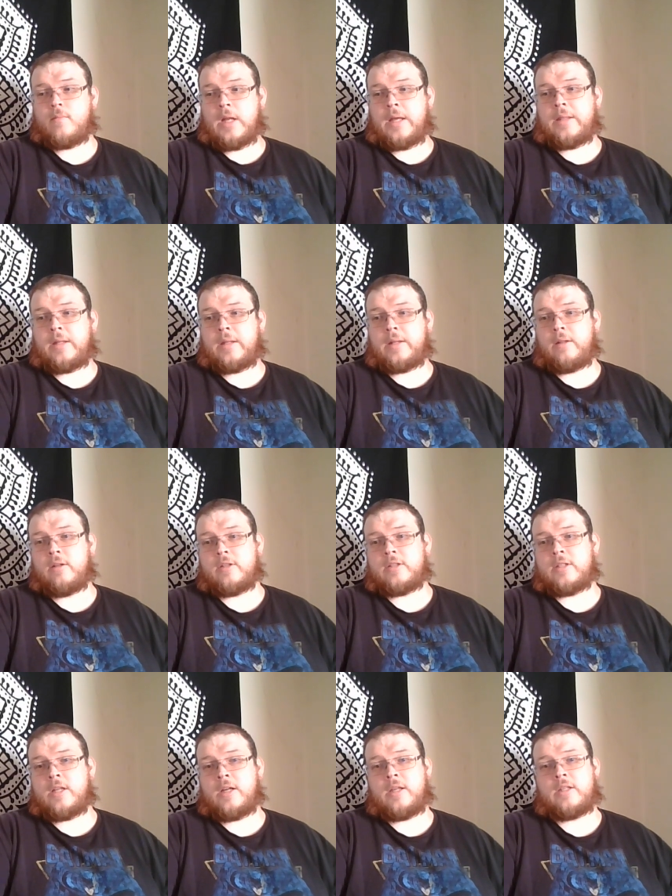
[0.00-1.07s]
I think it looks
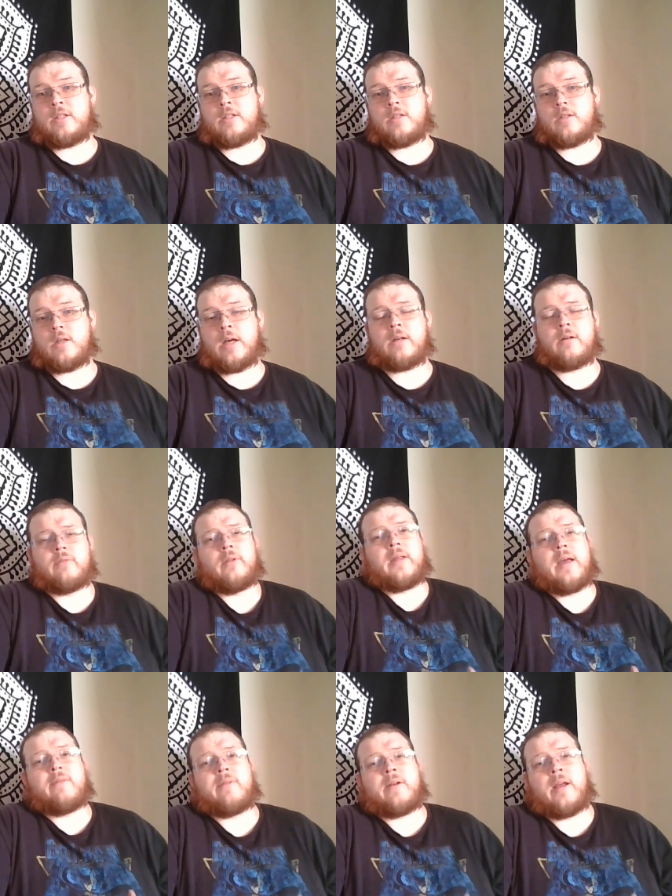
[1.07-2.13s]
nice. I don't really
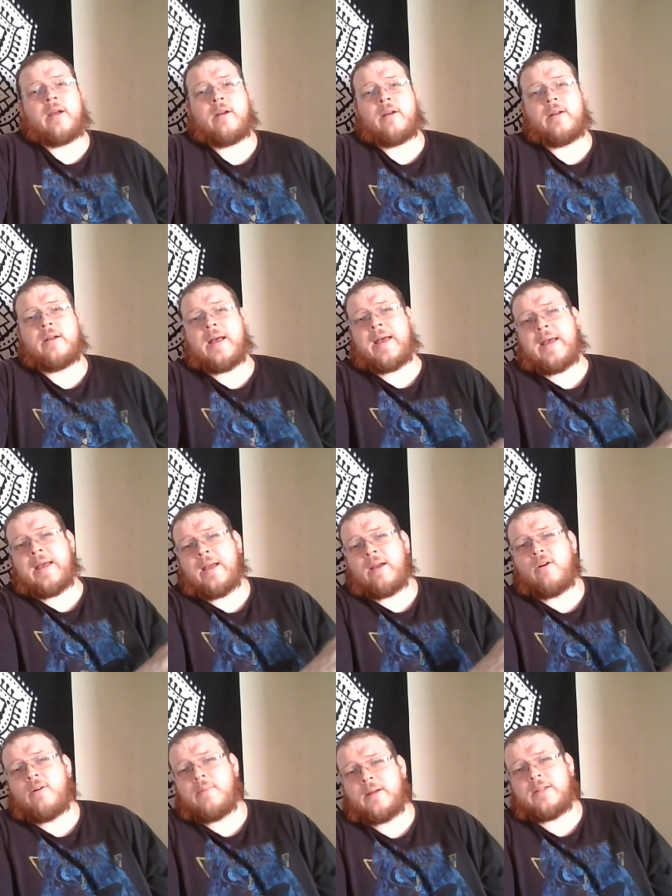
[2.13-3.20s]
have an area to hang
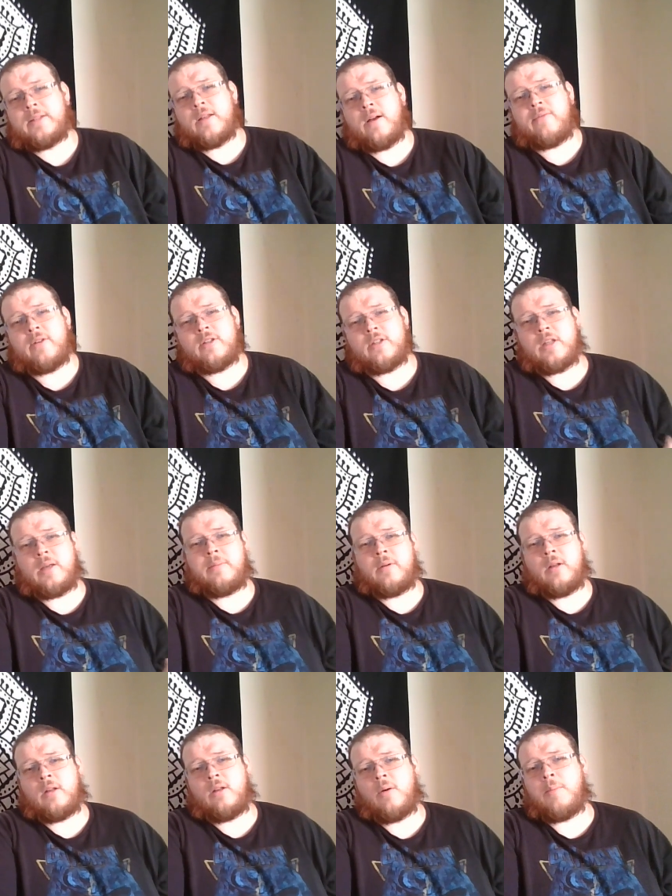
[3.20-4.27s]
all my stuff. I just keep it
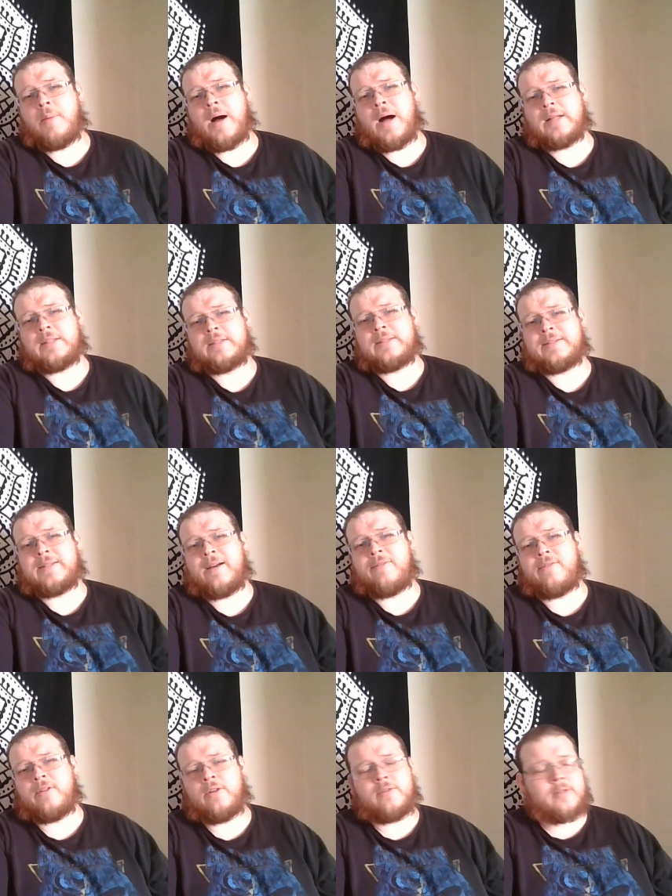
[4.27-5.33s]
in a little box and
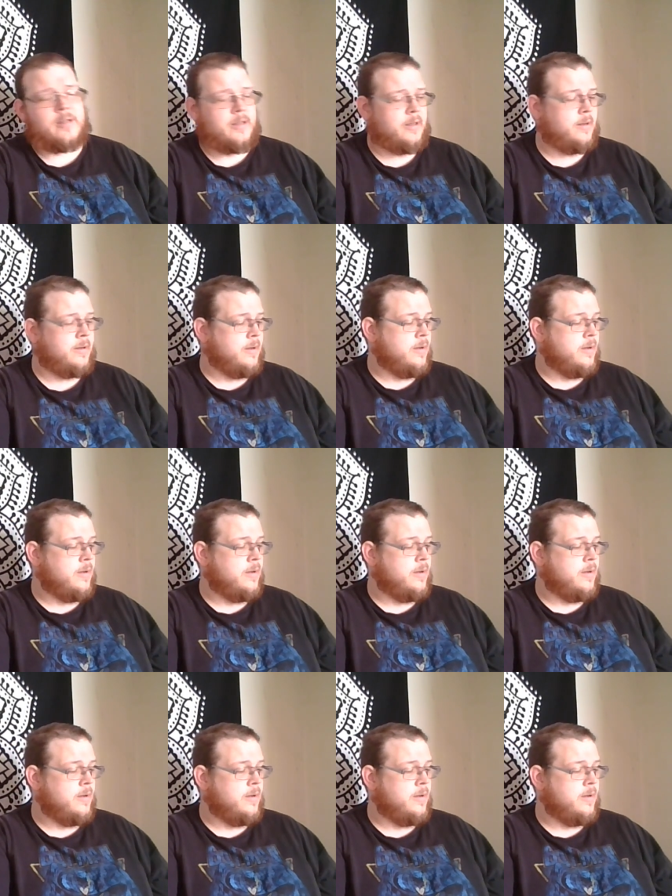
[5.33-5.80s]
stuff usually.